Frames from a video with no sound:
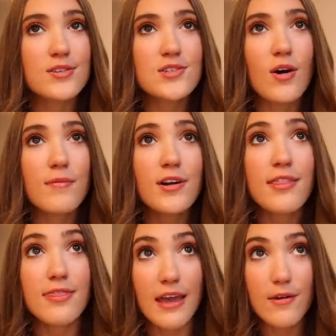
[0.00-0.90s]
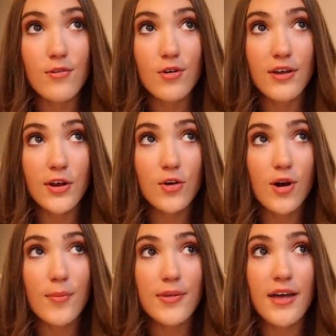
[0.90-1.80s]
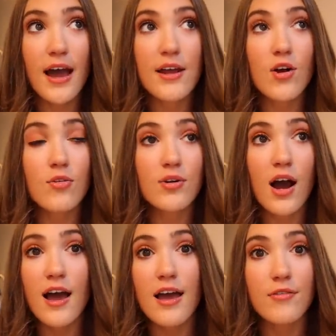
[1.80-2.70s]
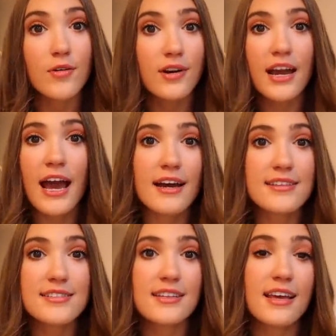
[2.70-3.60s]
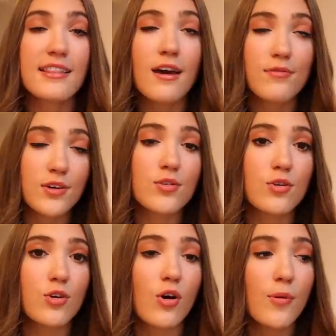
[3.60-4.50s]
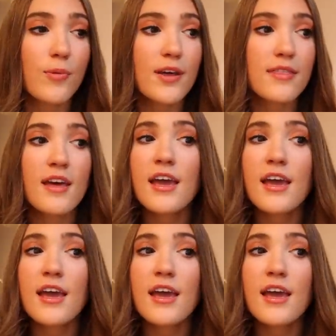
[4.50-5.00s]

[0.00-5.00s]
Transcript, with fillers: And so I'm very thankful that I grew up with that. I know not everyone has like that view to grow up with.